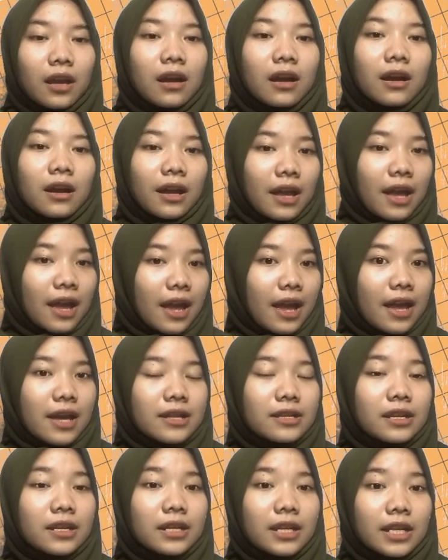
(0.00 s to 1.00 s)
Okay,
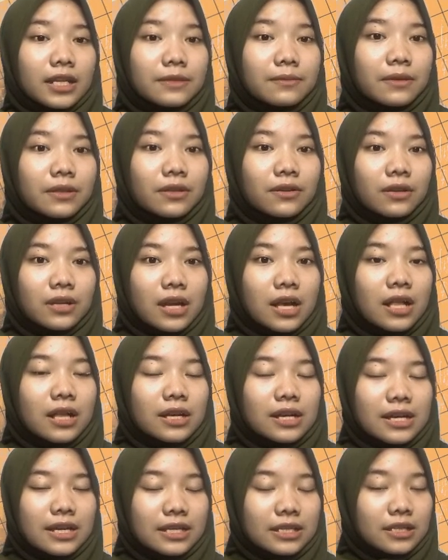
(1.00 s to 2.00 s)
the next material
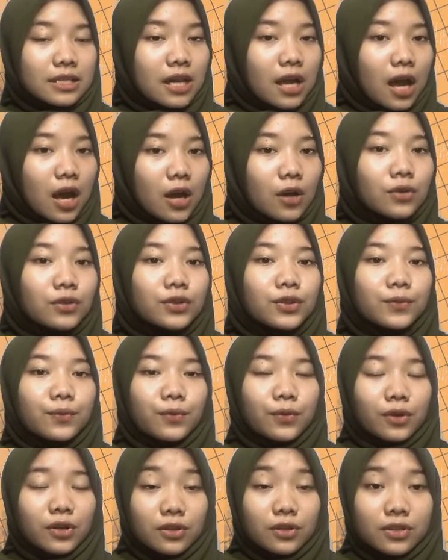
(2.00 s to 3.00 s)
is how to
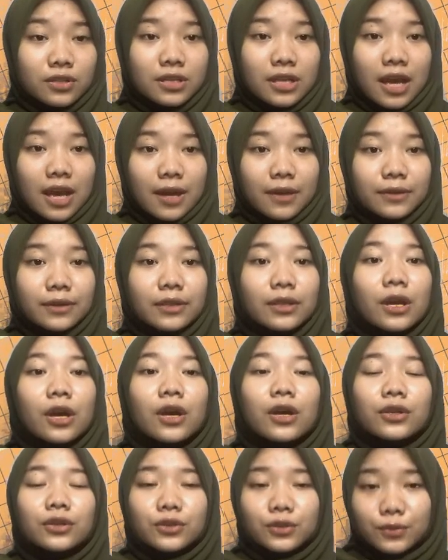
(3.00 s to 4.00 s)
produce and
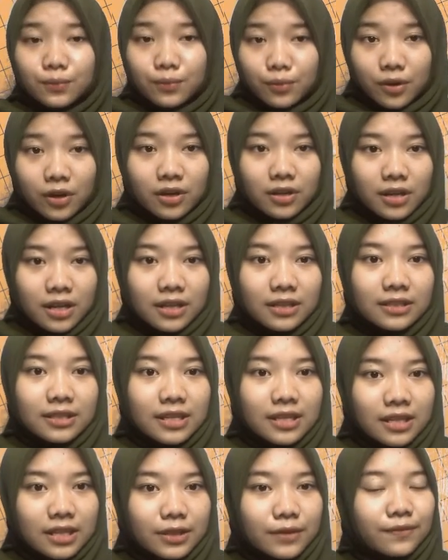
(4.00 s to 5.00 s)
to pronounce
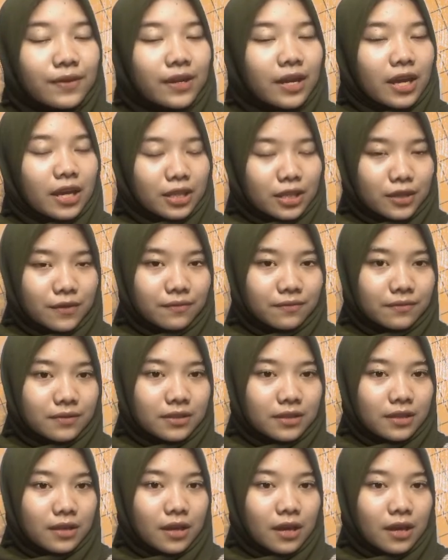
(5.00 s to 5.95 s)
English fricatives.